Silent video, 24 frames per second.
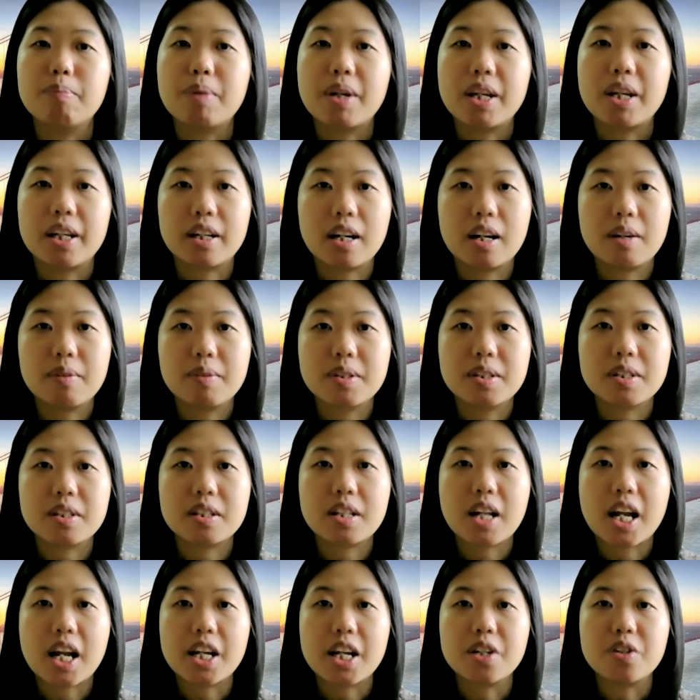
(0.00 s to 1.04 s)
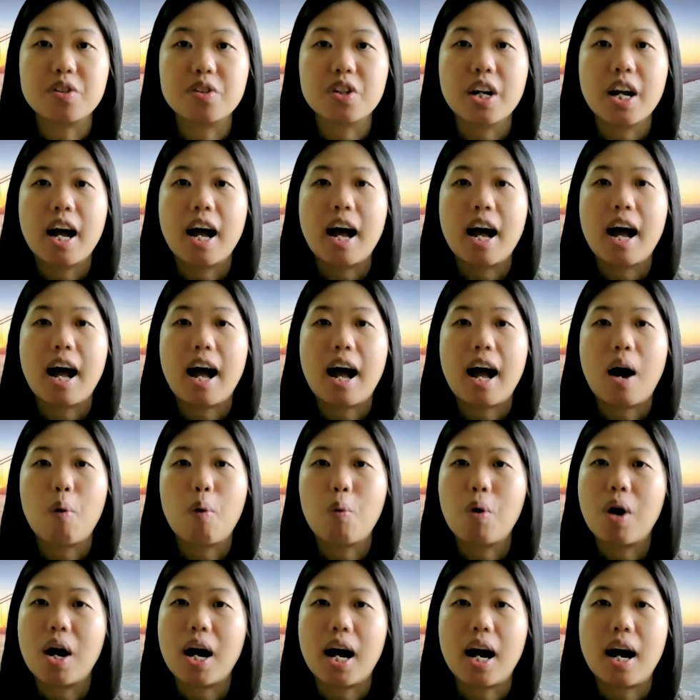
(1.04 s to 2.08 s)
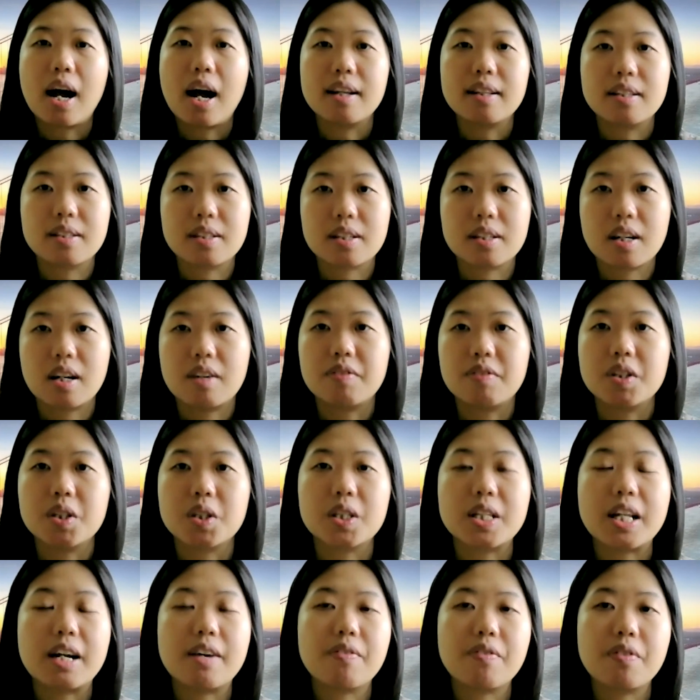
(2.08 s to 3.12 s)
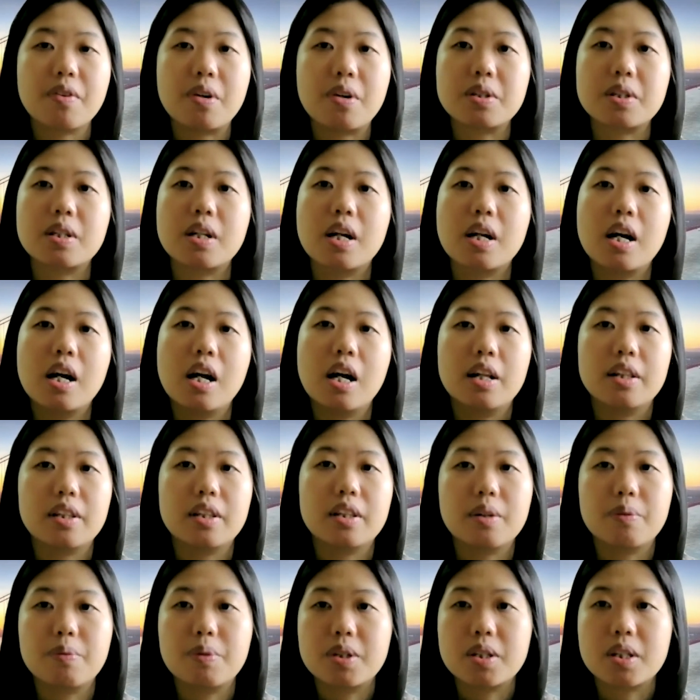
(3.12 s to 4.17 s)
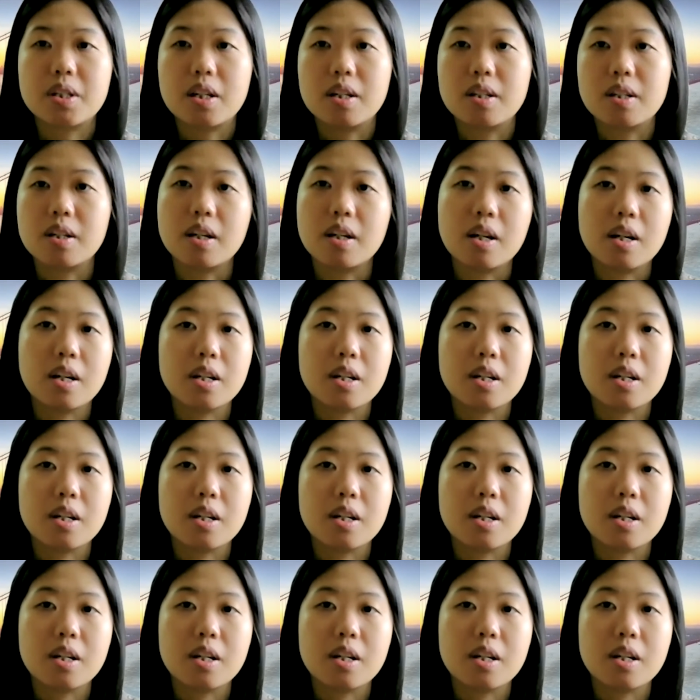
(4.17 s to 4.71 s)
In current stage, what I discovered is that first, there is a